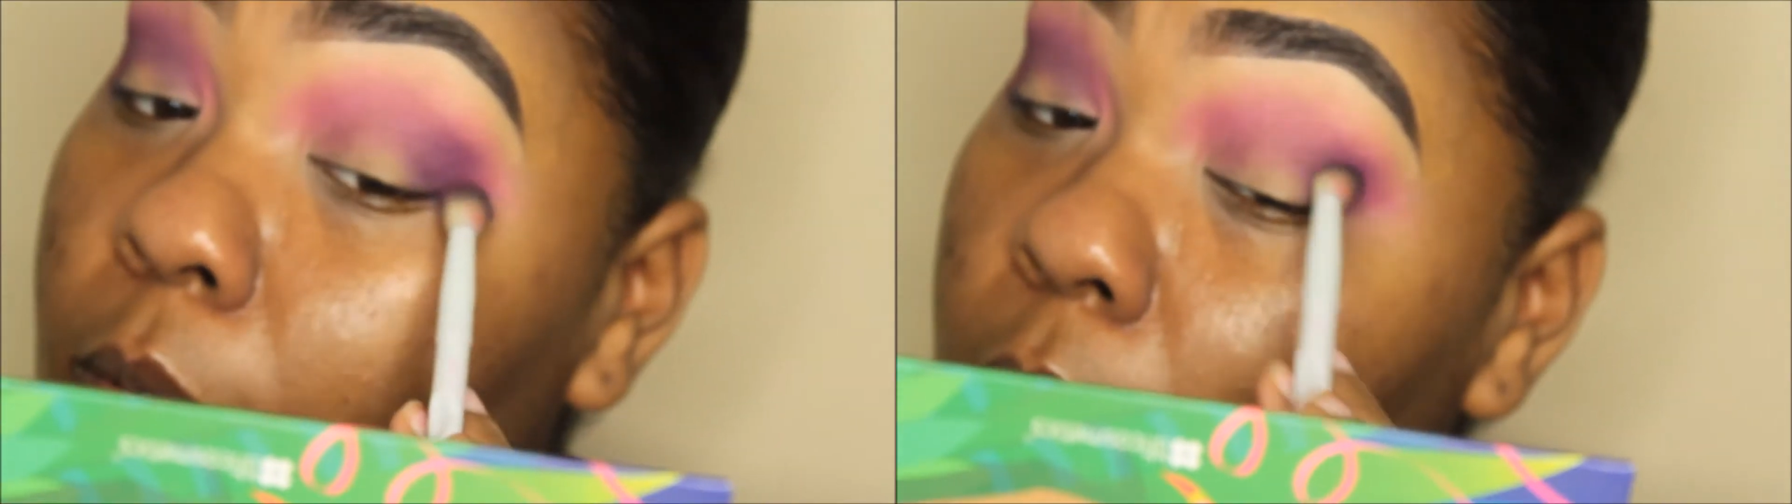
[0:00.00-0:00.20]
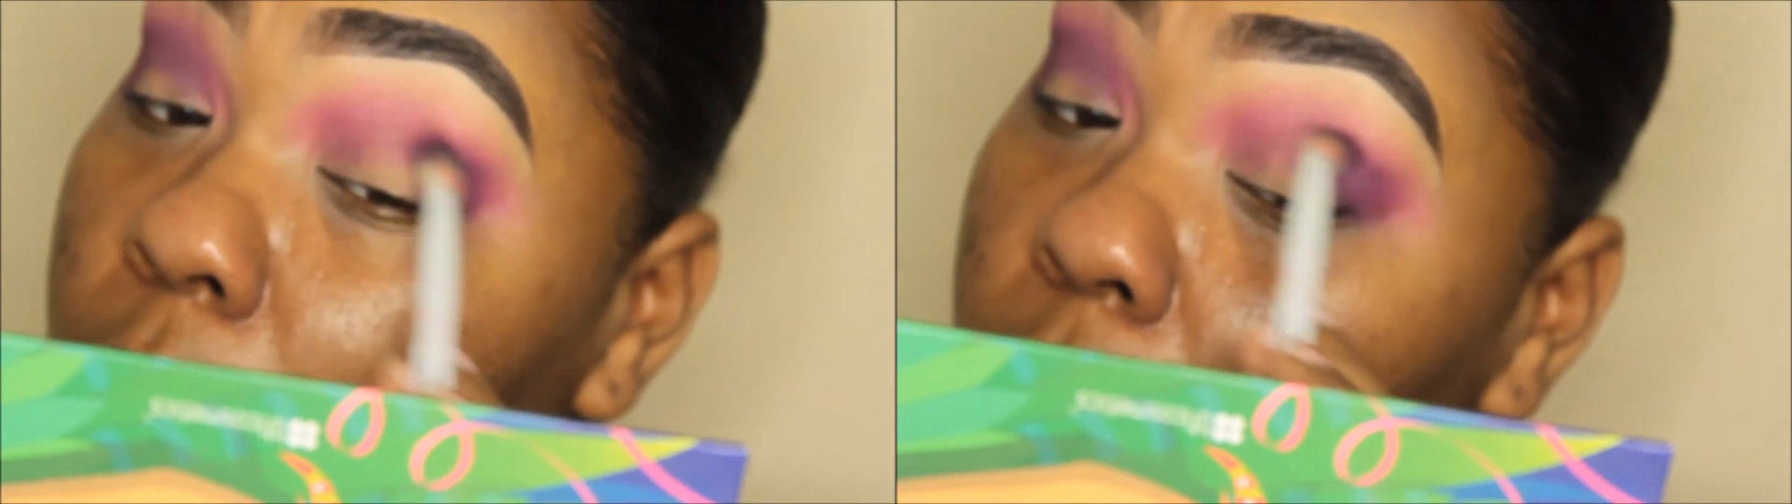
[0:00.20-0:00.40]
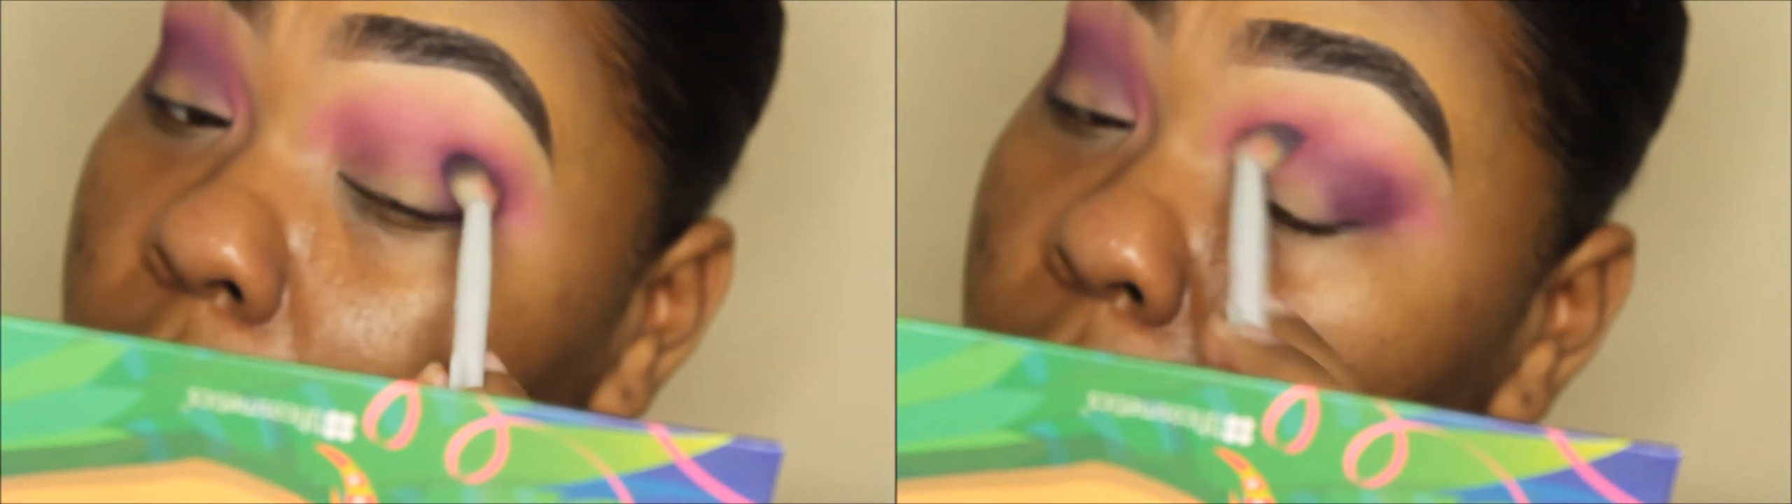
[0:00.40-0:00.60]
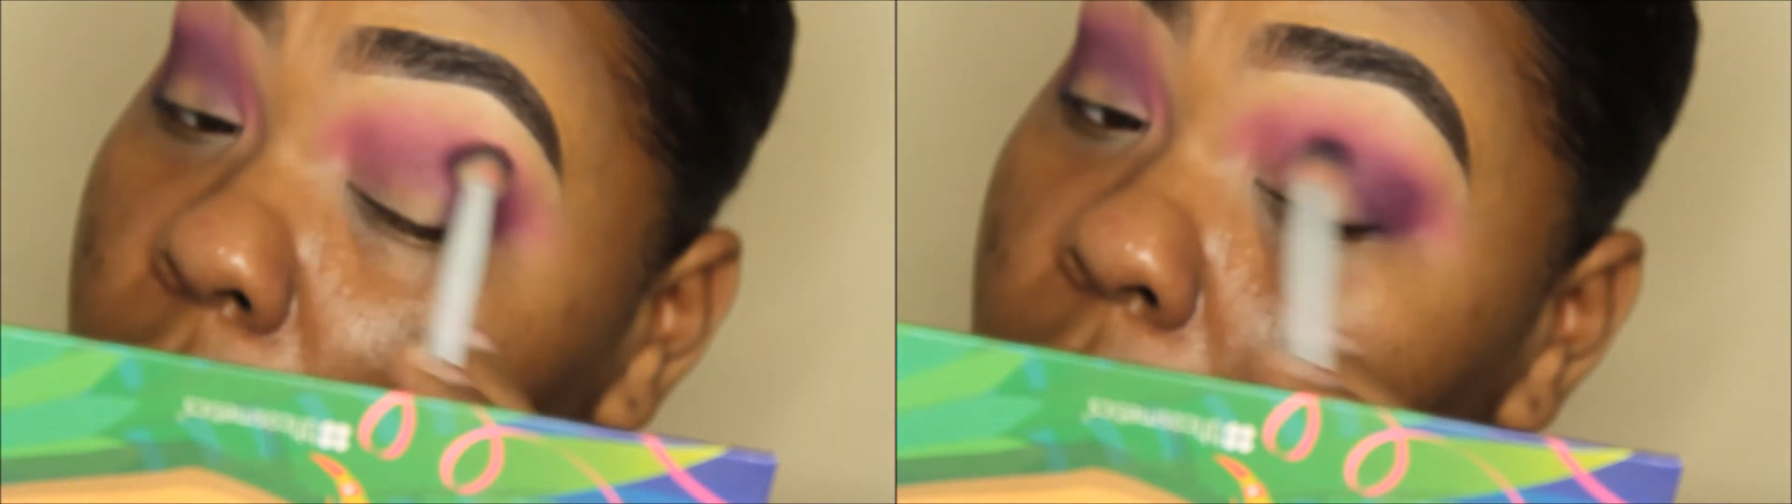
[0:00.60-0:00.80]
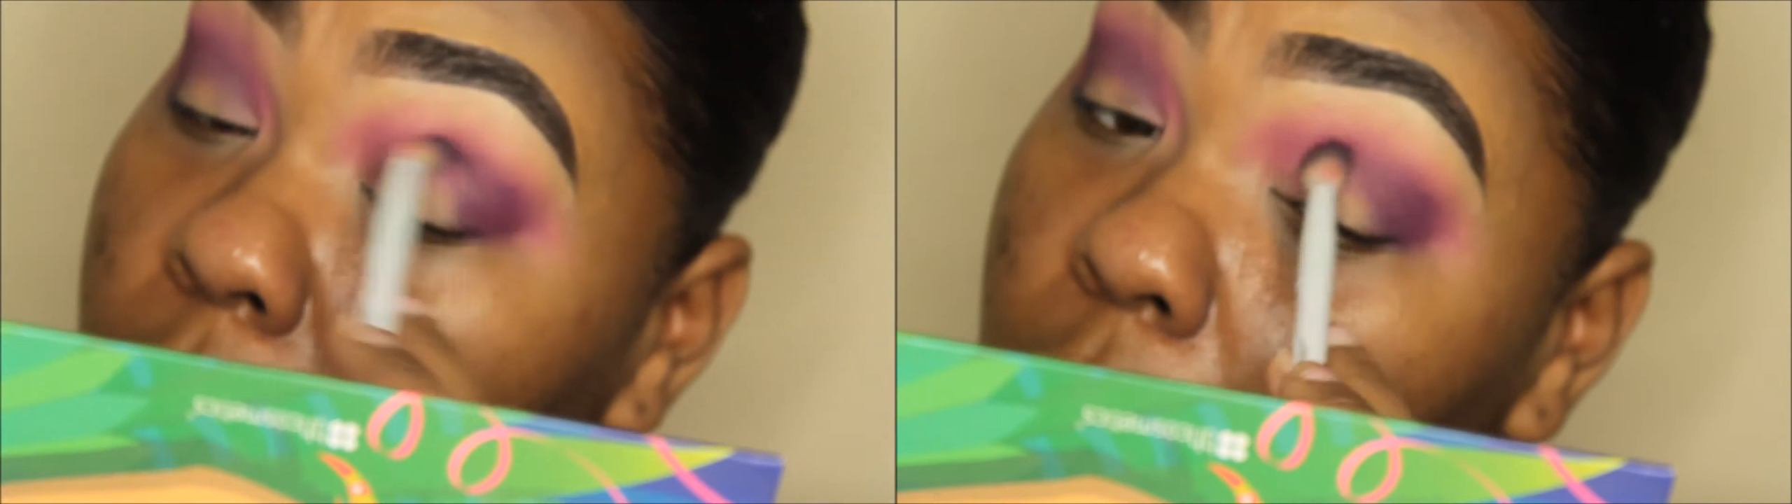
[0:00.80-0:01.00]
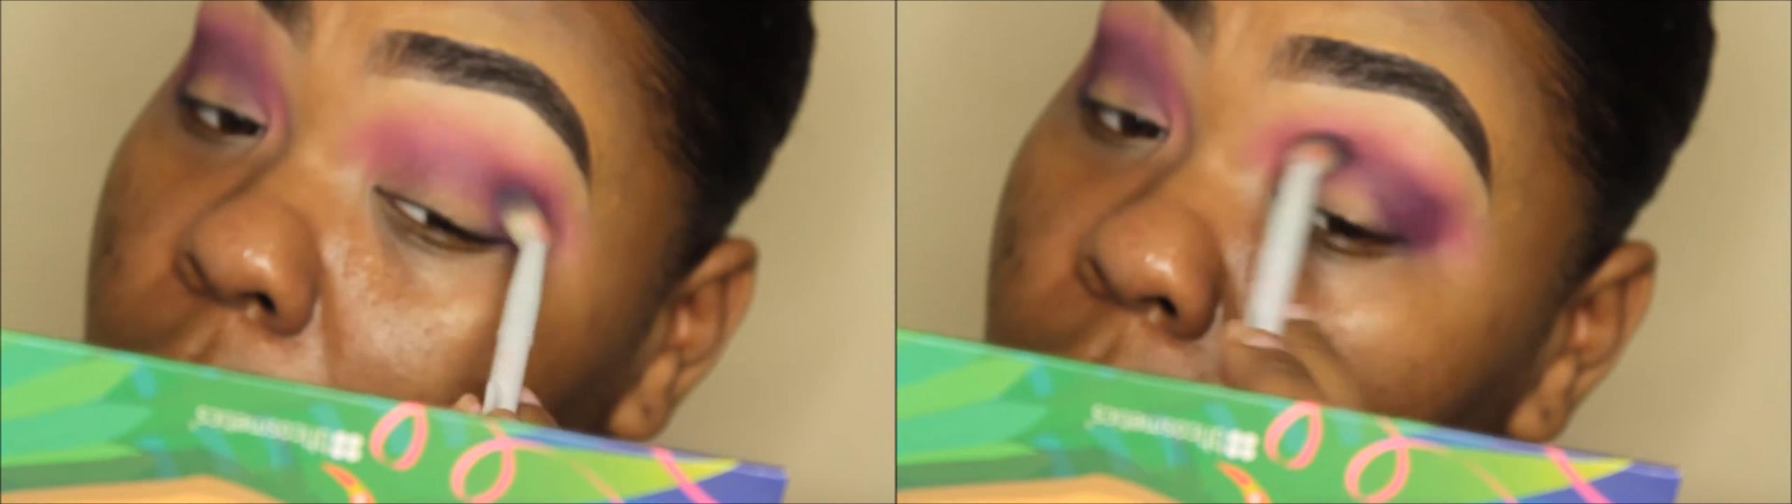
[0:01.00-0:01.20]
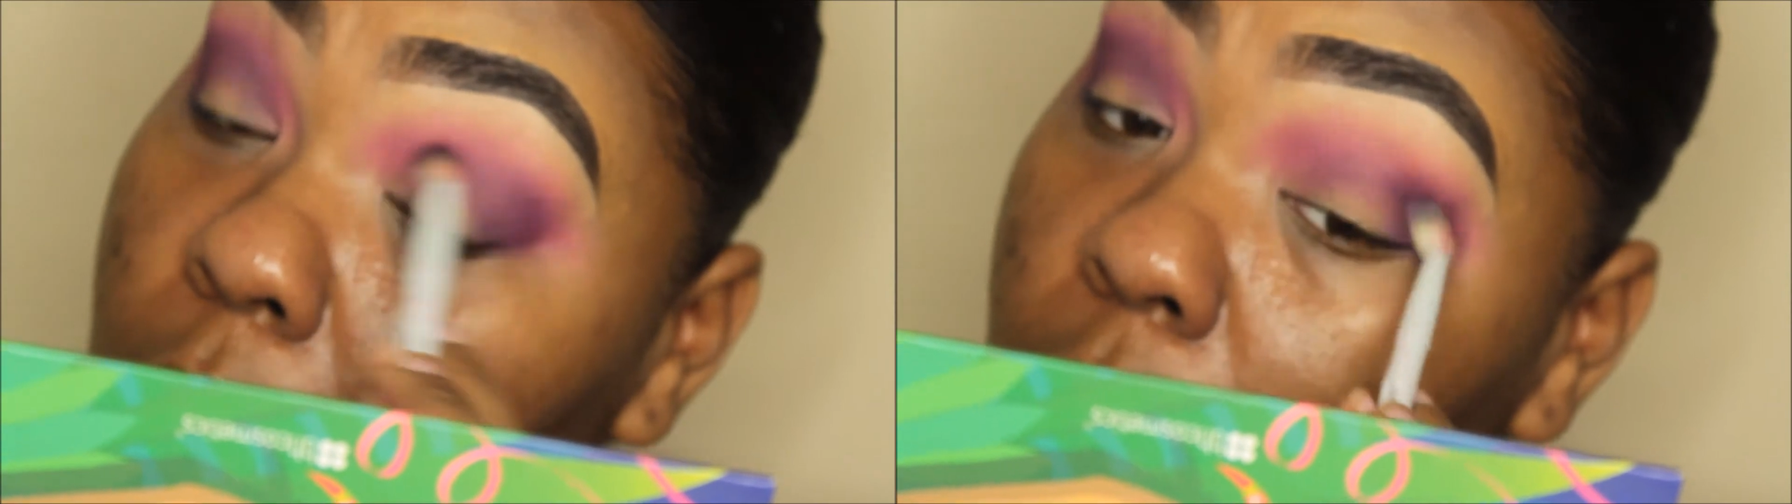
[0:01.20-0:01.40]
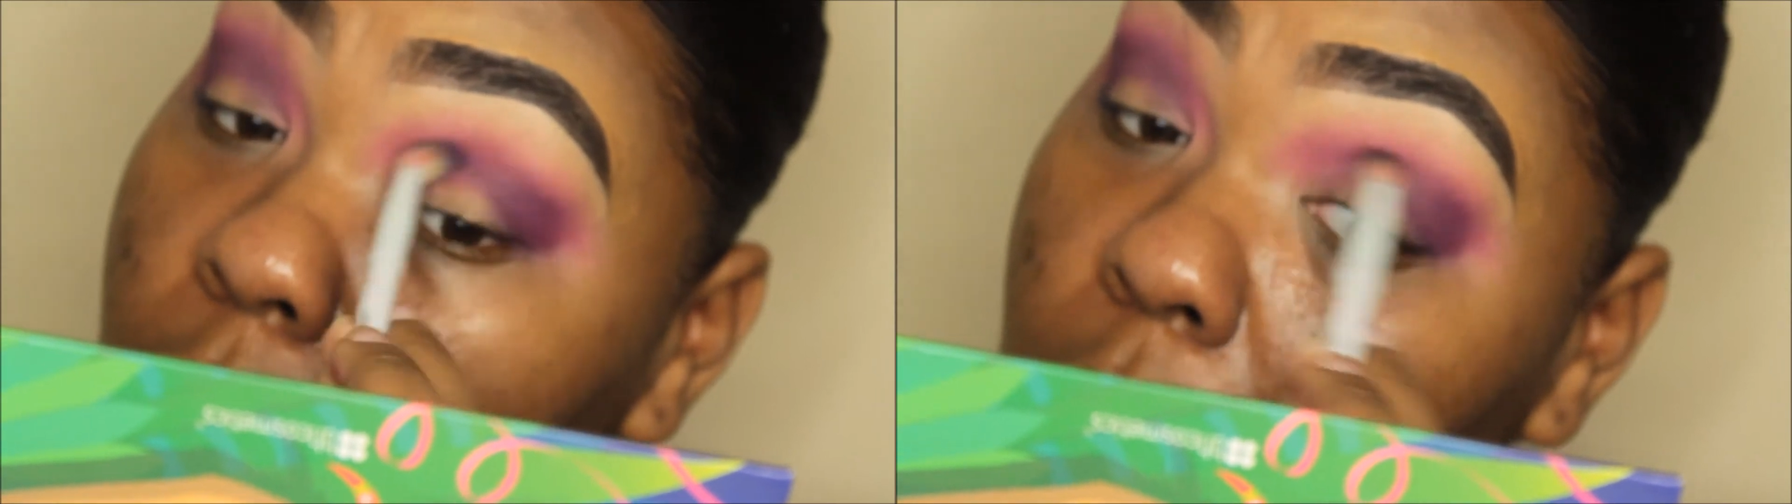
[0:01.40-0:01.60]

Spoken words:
as well. I